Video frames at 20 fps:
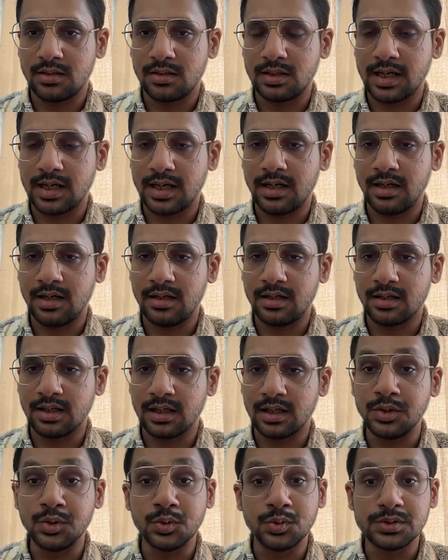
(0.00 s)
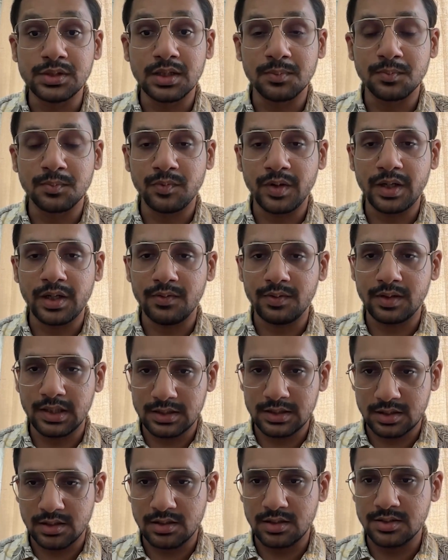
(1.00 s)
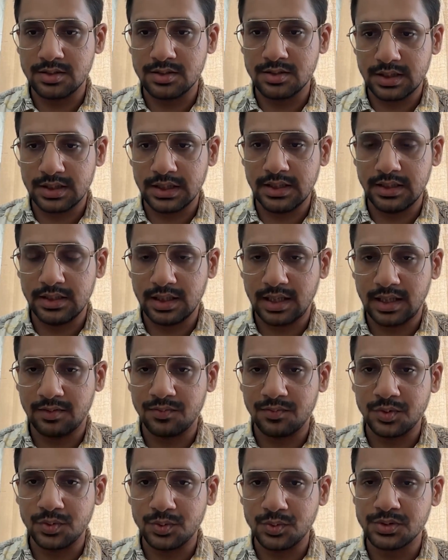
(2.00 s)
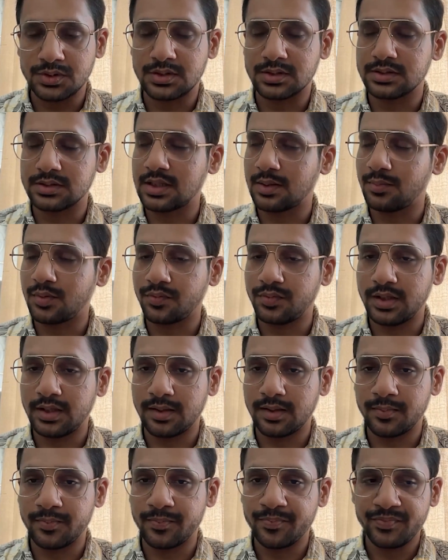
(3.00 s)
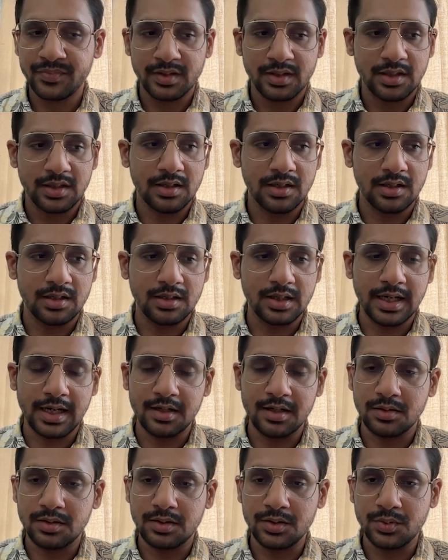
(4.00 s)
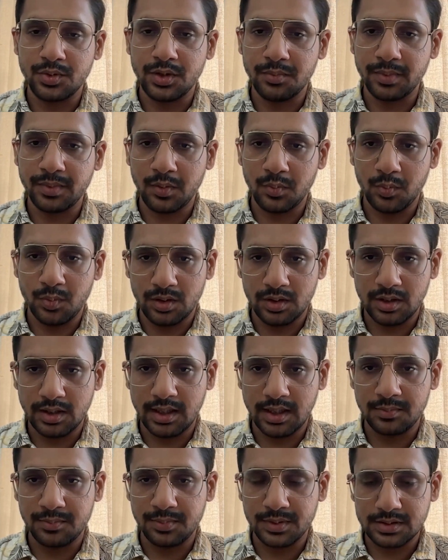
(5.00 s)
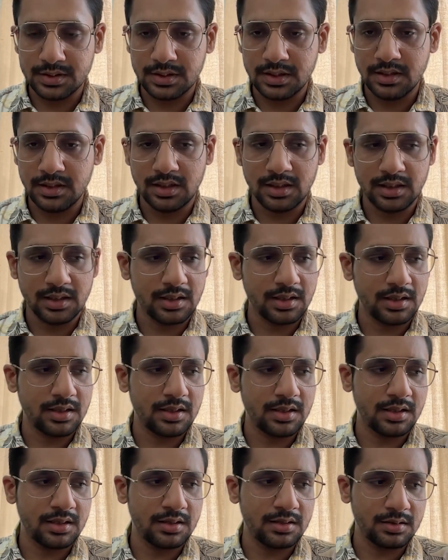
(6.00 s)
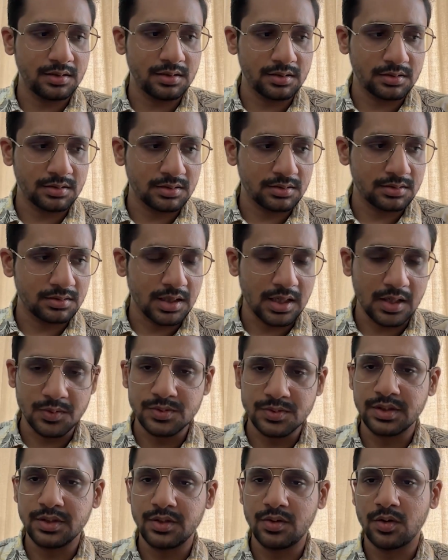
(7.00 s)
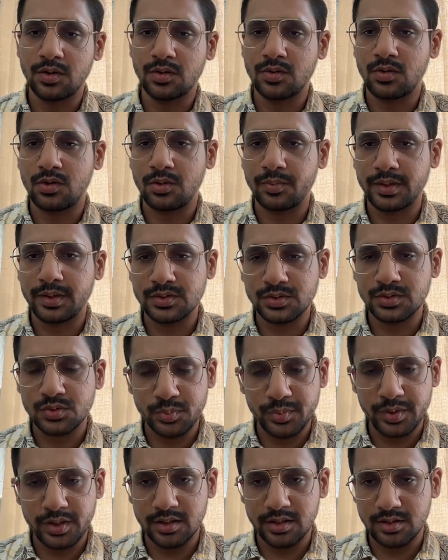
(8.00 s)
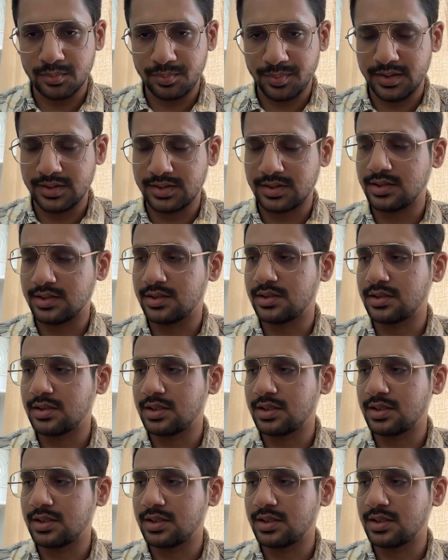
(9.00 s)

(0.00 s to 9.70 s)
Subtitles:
and I use them very very strategically. I have used some of them at during my work at Pristine Care and Housing.com and so many other places.